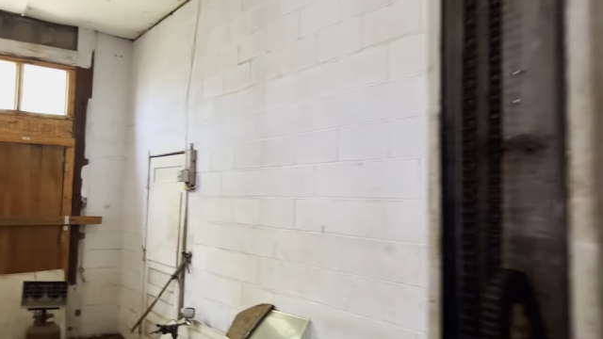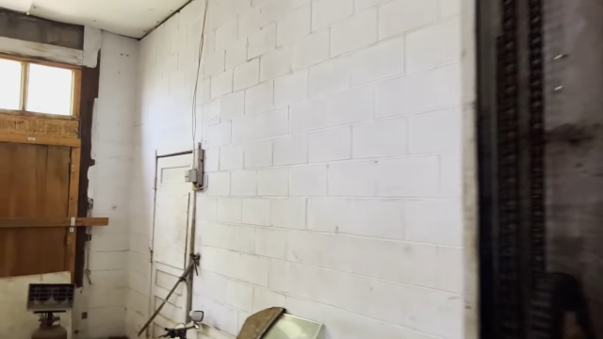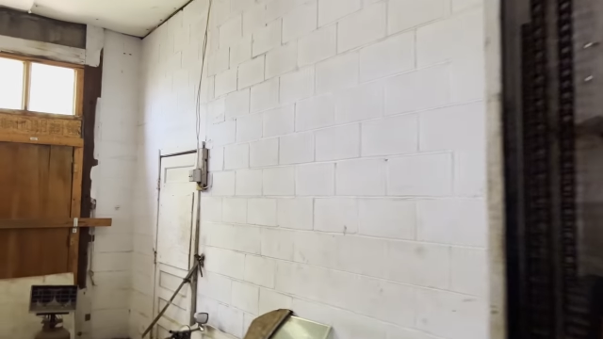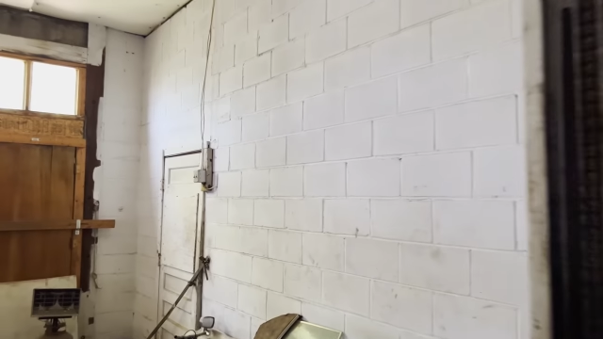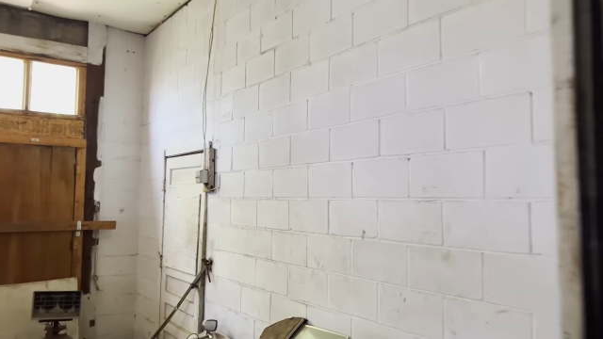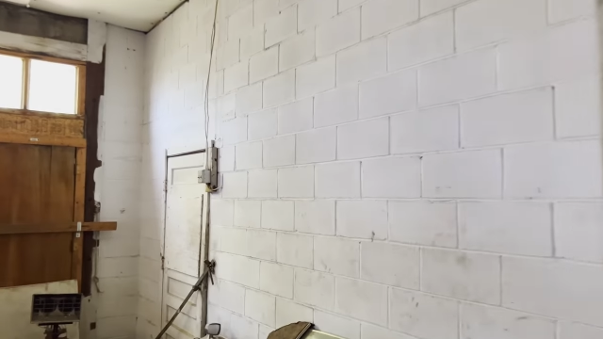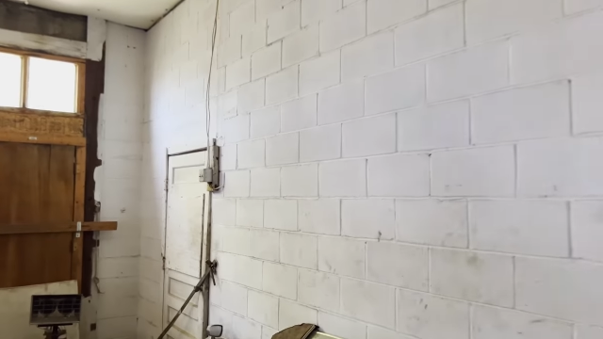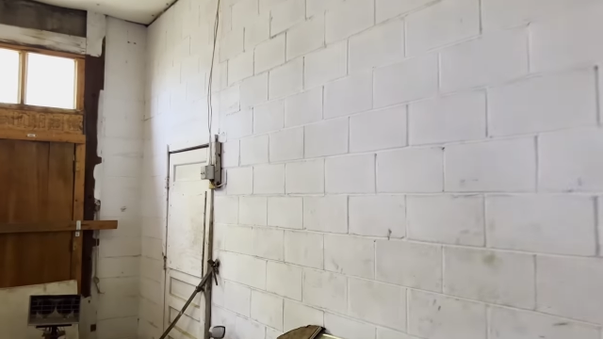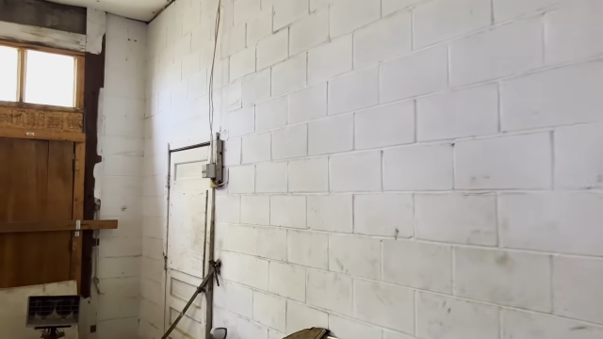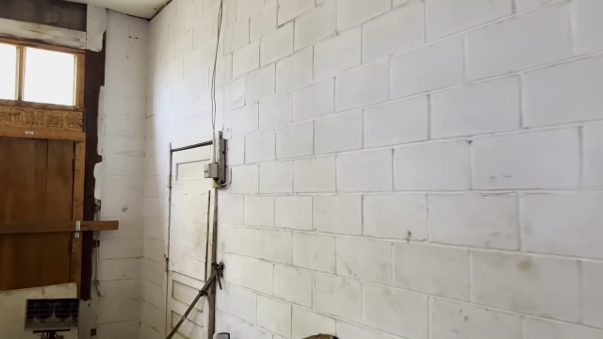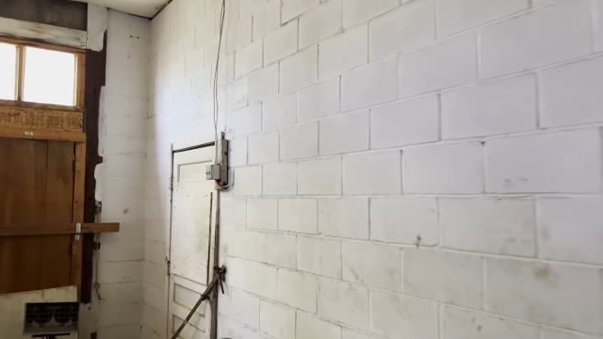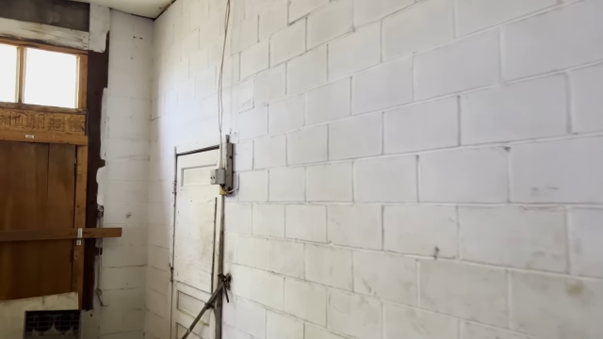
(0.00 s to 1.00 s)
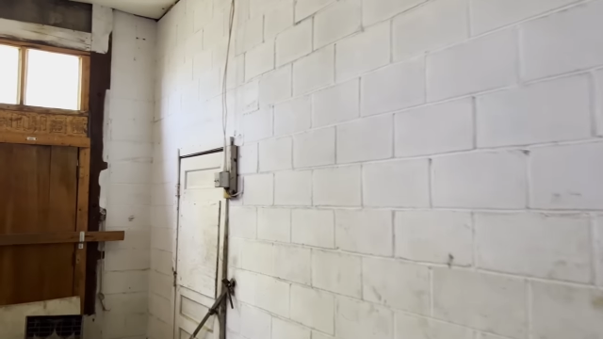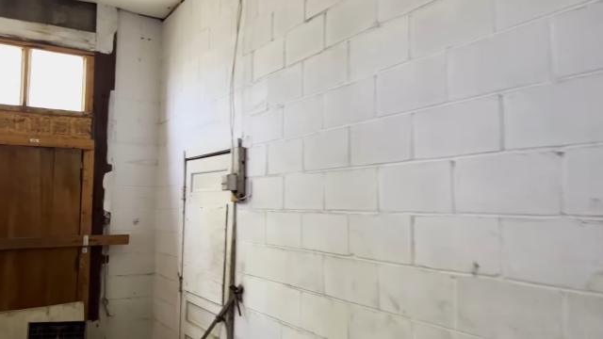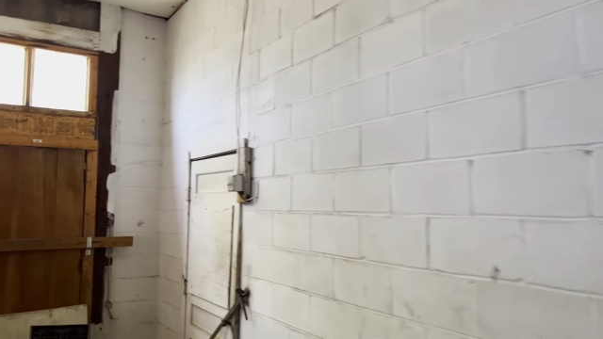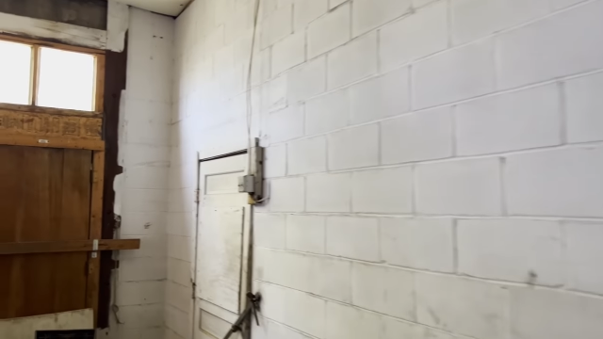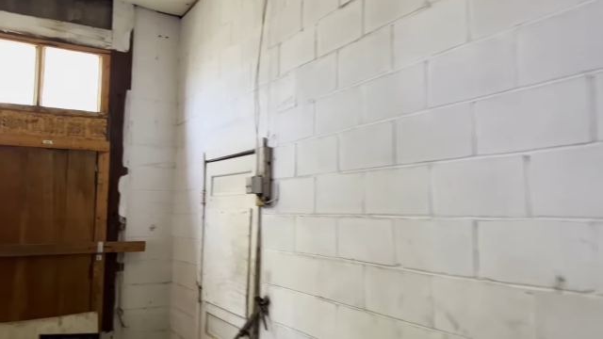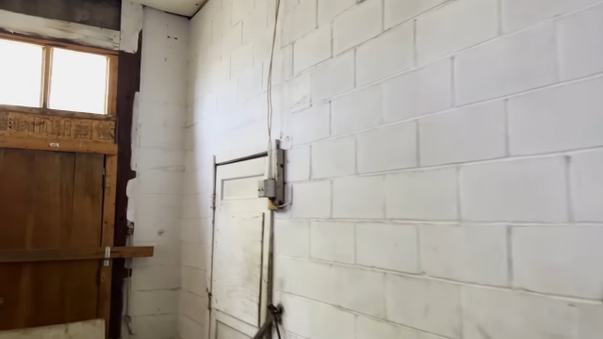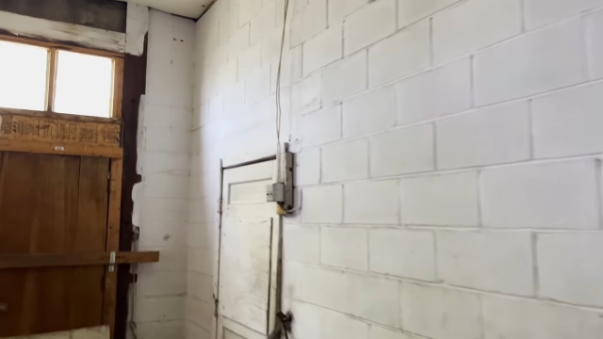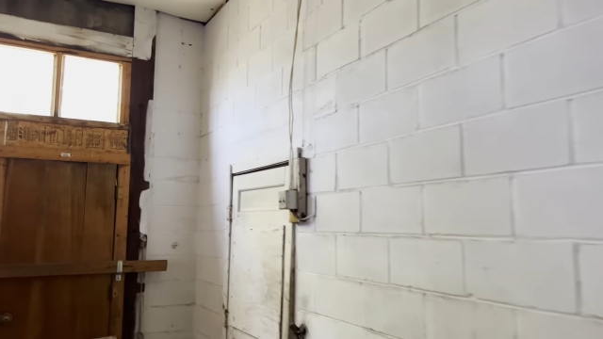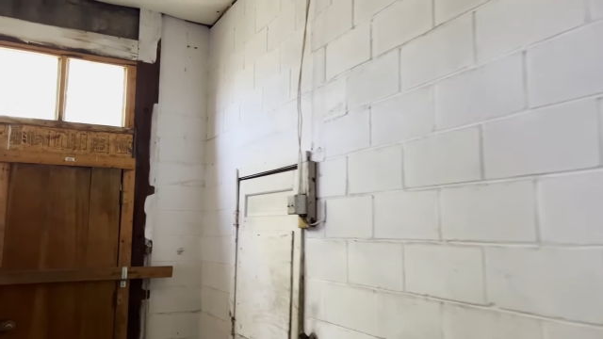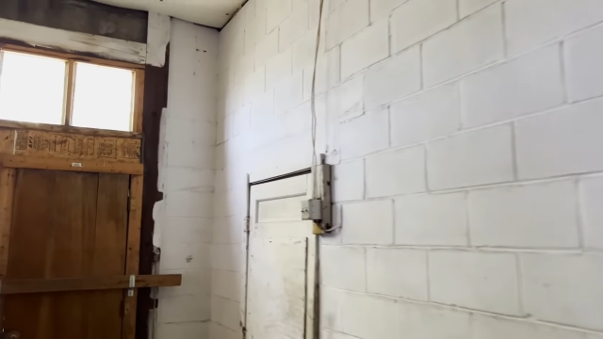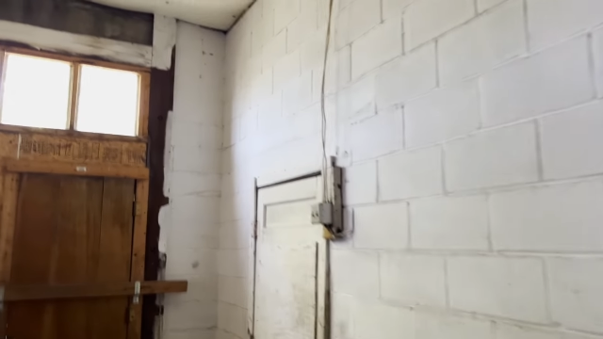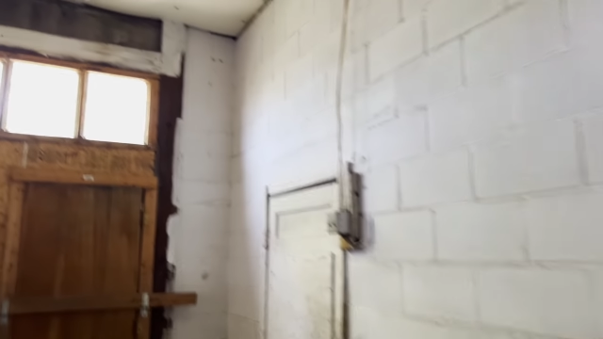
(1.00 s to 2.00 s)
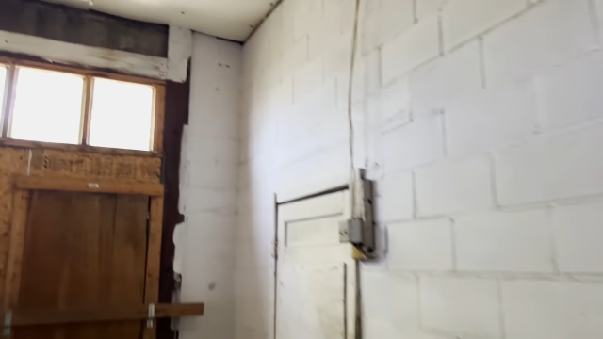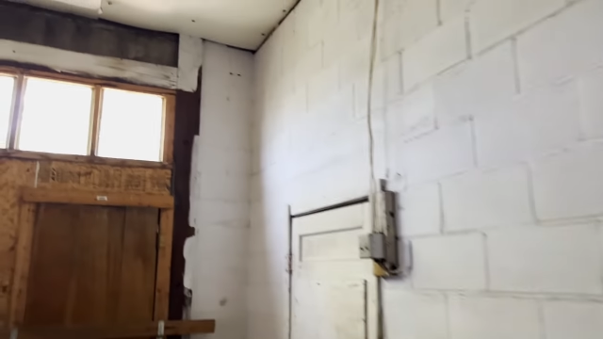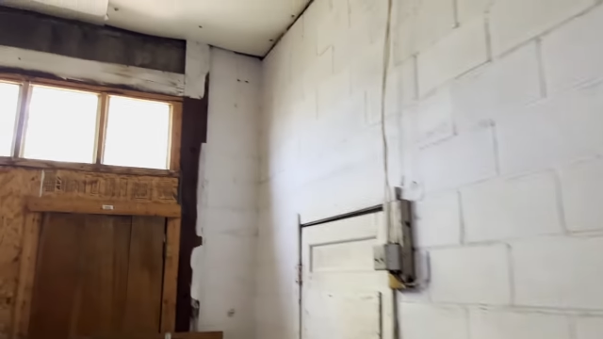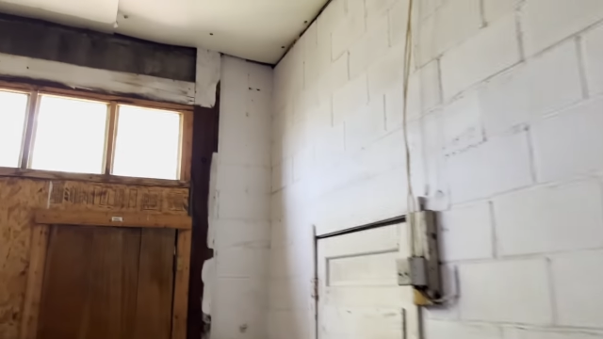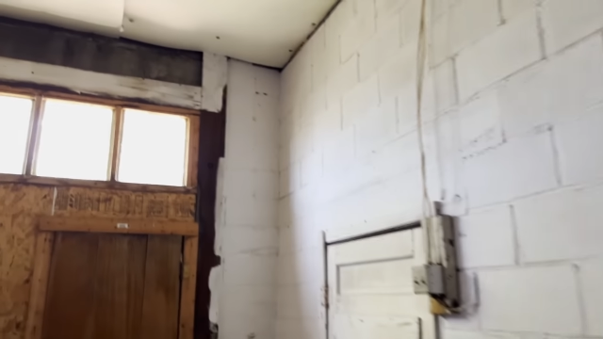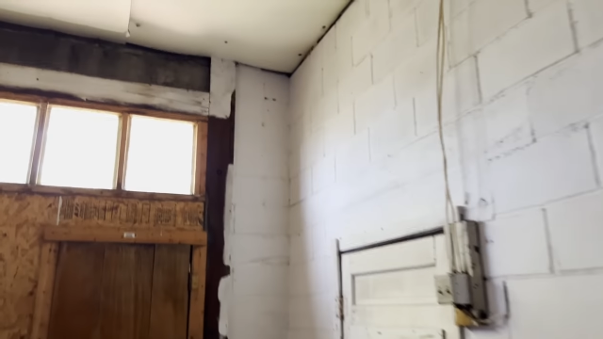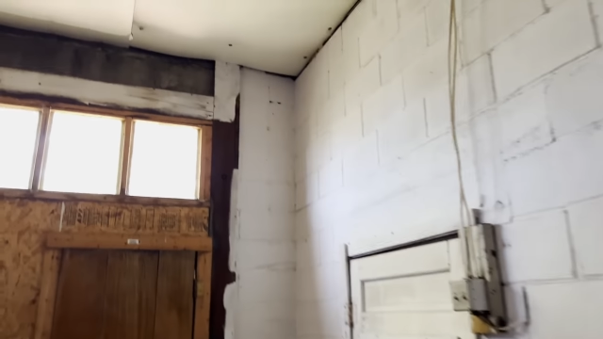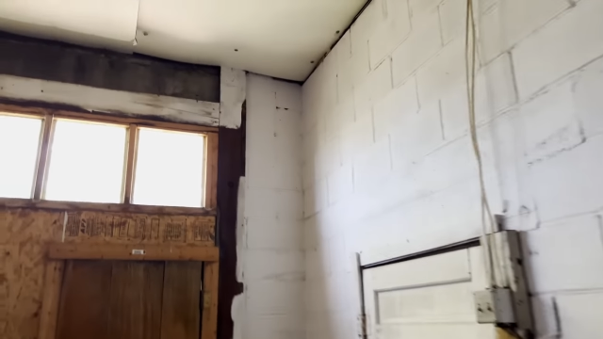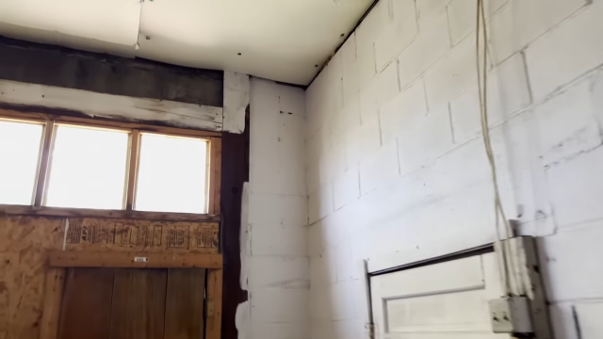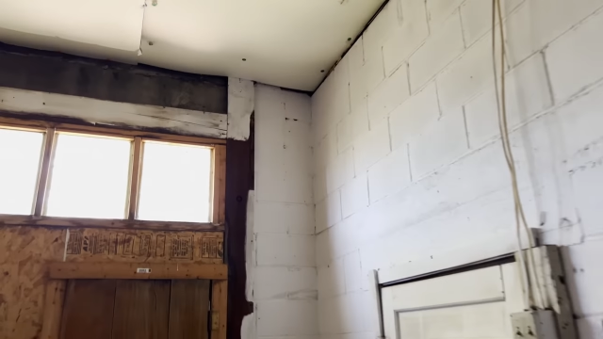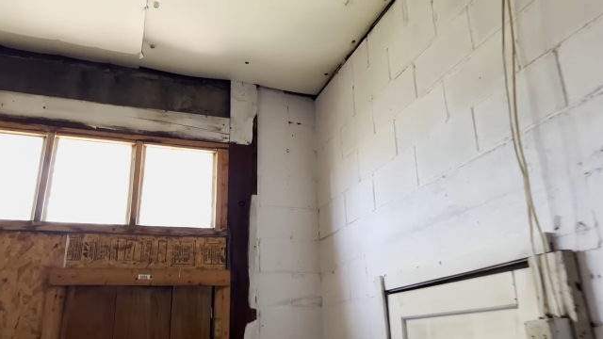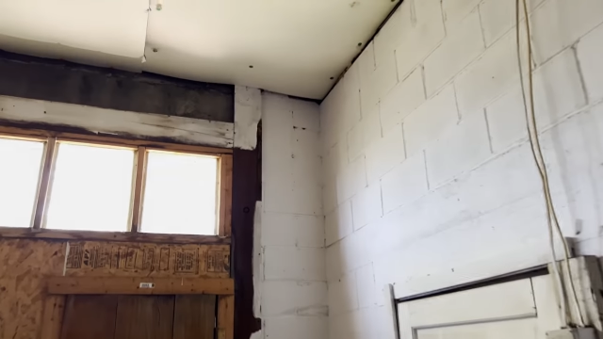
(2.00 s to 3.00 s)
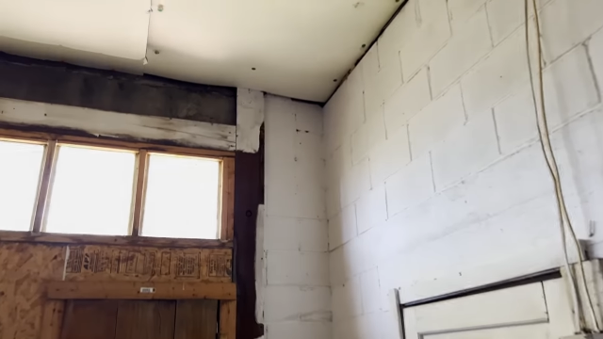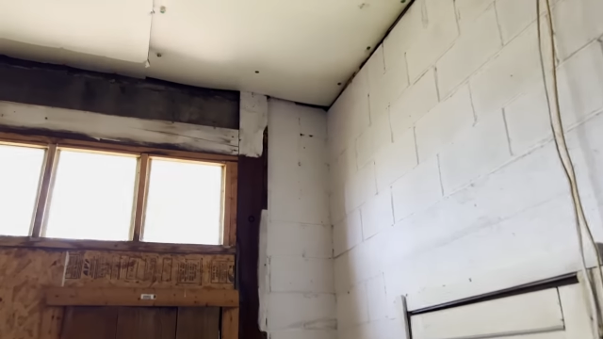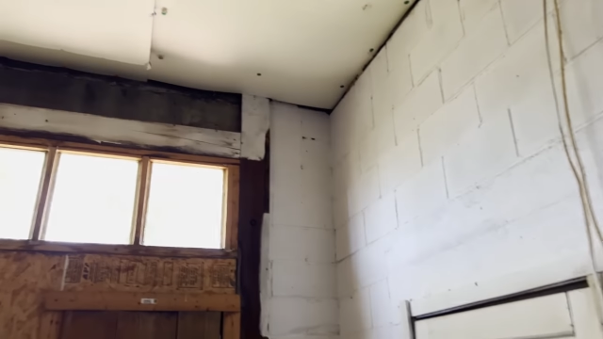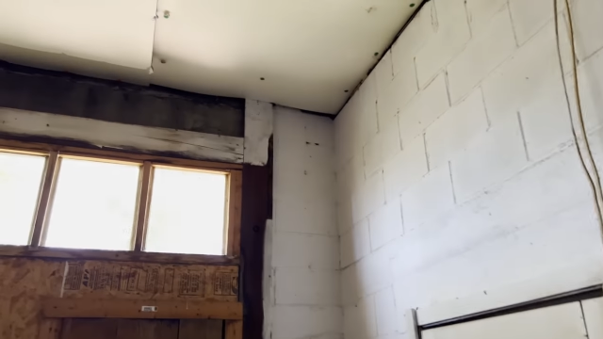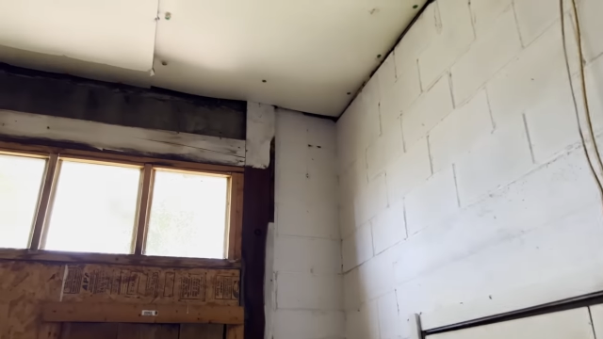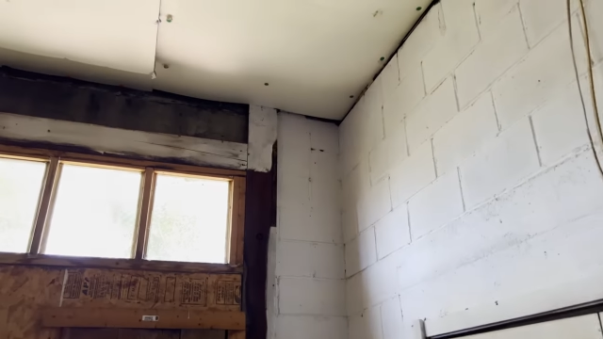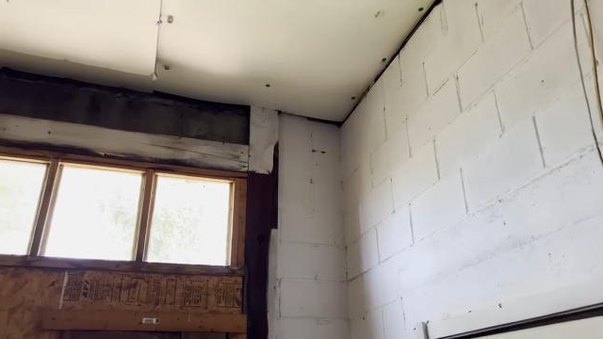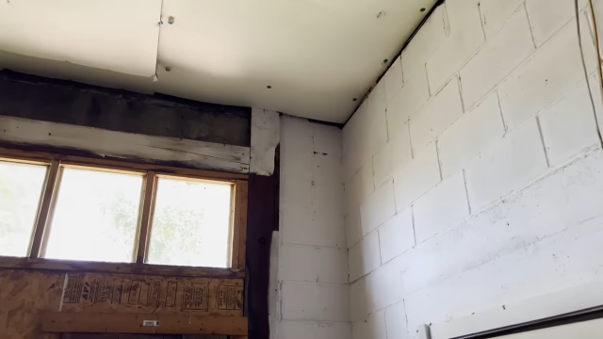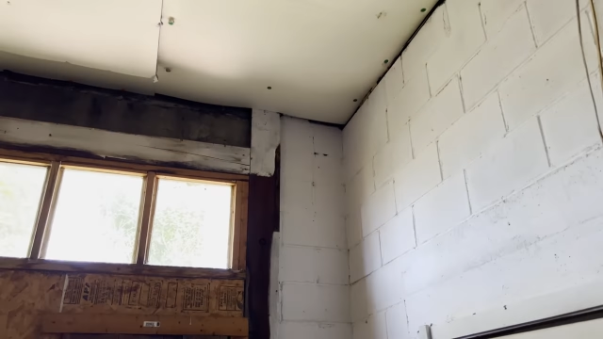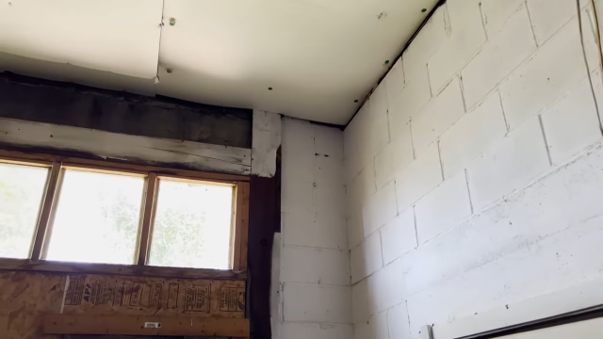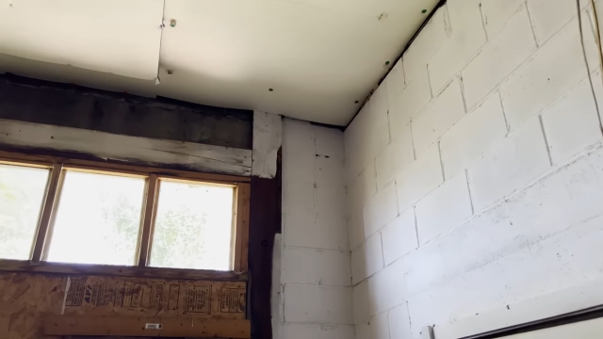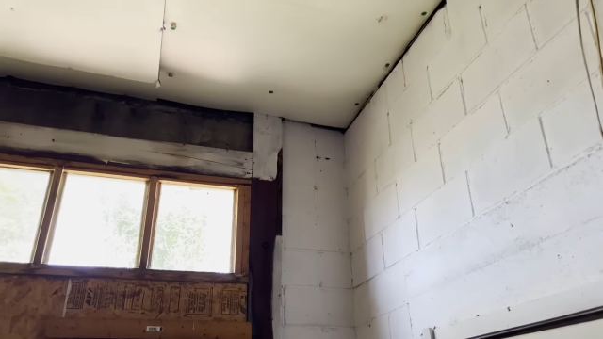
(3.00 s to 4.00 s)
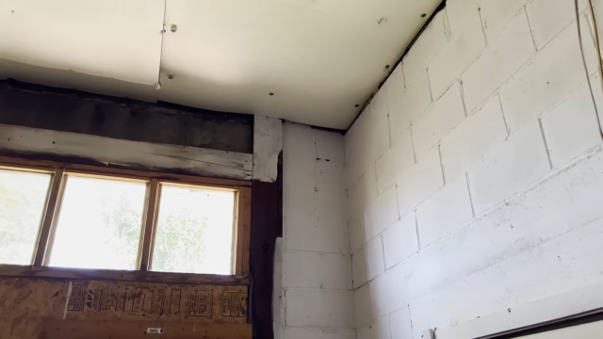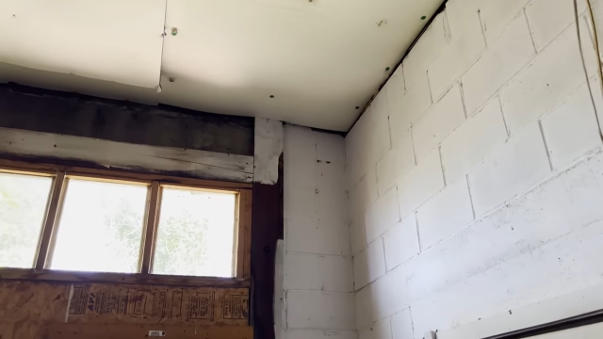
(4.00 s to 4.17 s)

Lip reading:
(no speaker visible)